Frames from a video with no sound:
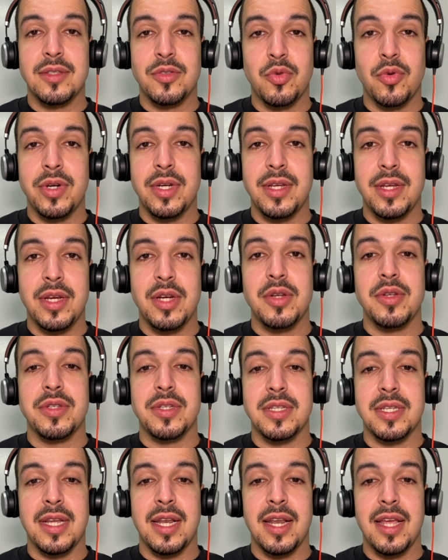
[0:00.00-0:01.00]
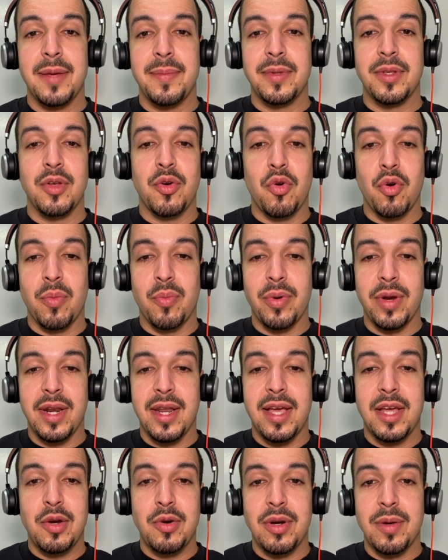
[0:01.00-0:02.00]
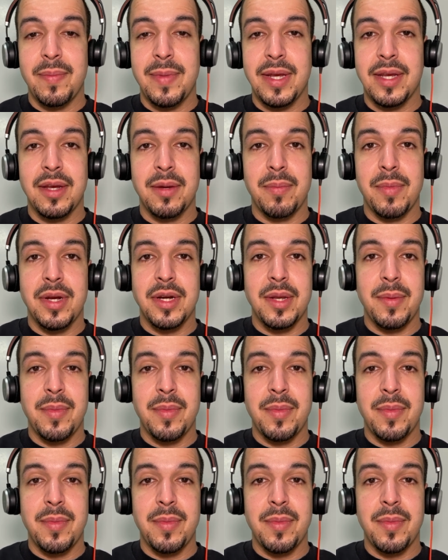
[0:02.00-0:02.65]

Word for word: 20 years just climbing the corporate ladder and making money,